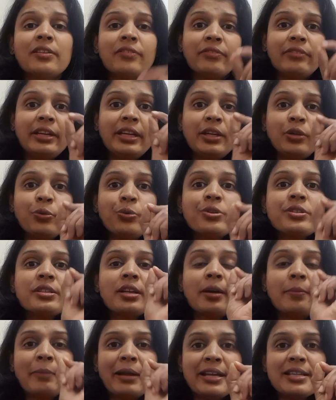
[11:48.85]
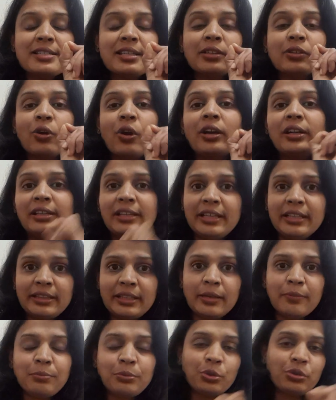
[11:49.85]
we use a medicine called
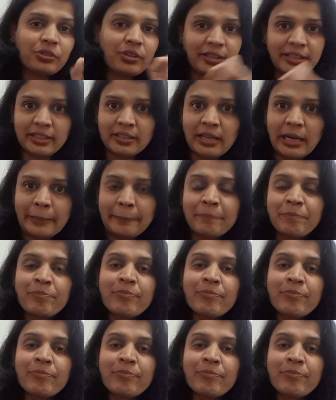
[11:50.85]
lithium to treat that.